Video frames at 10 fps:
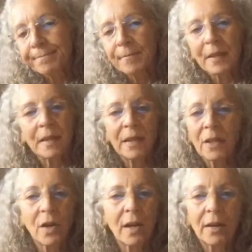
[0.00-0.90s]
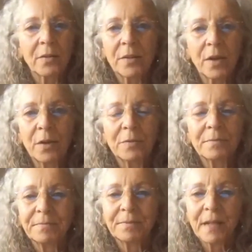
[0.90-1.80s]
I don't know.
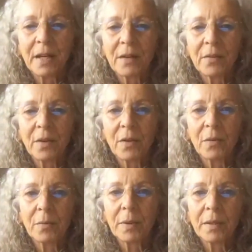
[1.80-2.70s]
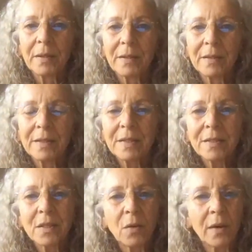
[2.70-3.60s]
I don't know. But this is
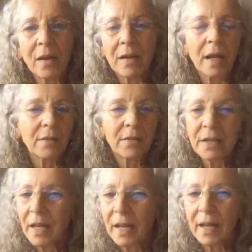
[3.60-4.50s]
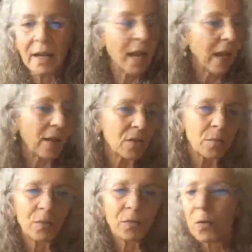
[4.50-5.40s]
going on every day and has
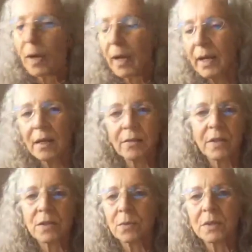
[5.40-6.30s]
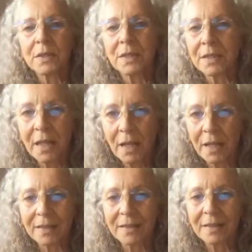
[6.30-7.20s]
before any of this was
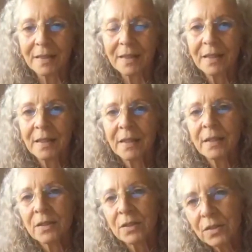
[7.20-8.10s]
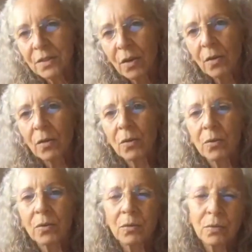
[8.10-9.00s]
discussed.
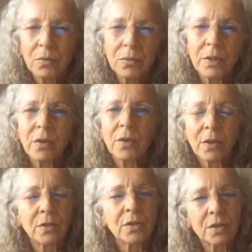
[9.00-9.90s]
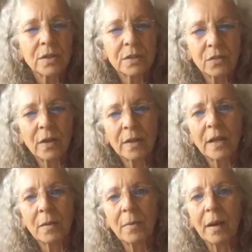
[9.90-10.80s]
So, you can just try to
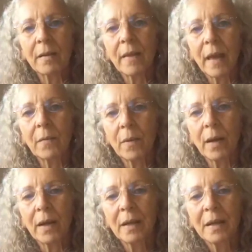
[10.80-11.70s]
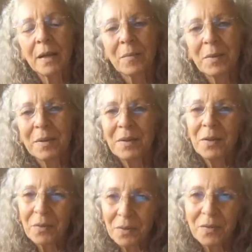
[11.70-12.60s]
think about it that way. But,
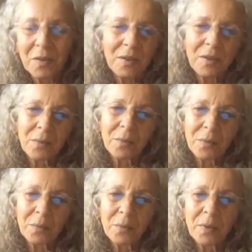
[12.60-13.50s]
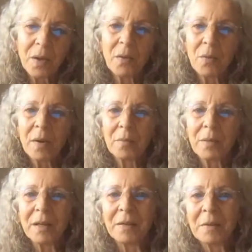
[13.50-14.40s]
we all want to
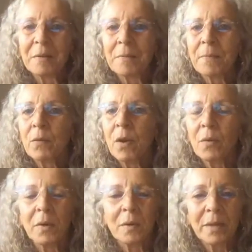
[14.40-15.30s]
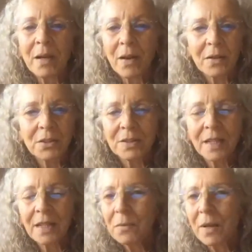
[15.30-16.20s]
be conscious
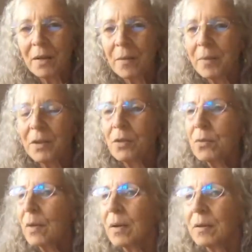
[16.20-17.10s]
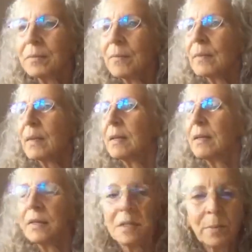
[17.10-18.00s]
anyway. I mean, you don't want to
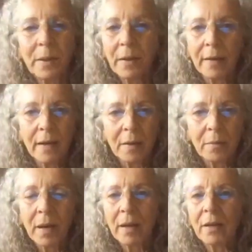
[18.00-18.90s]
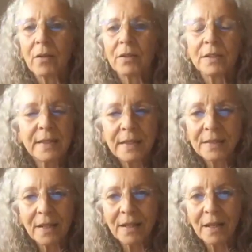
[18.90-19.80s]
spit on anybody or sneeze
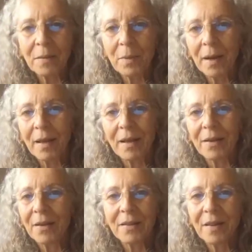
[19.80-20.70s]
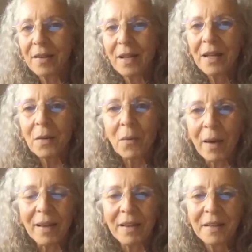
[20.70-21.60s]
on anybody or
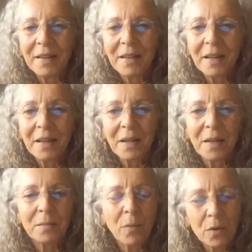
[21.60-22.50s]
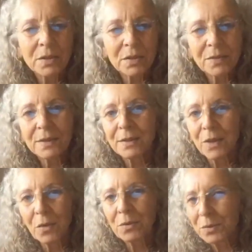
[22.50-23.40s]
anyway. And most of us
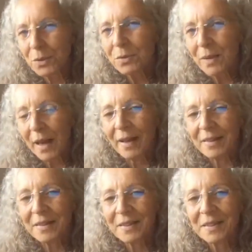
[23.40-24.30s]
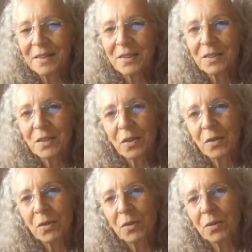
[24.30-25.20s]
don't do that.
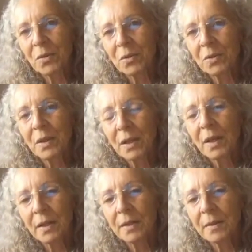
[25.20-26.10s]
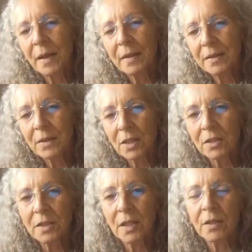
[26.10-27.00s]
So, I'd
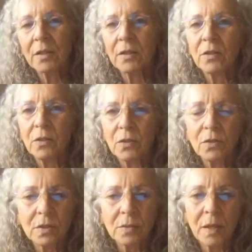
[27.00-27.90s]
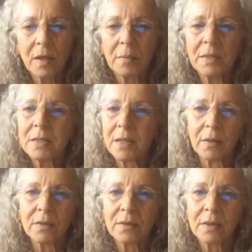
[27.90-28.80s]
suggest that you use some common
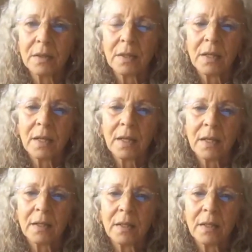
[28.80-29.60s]
sense and,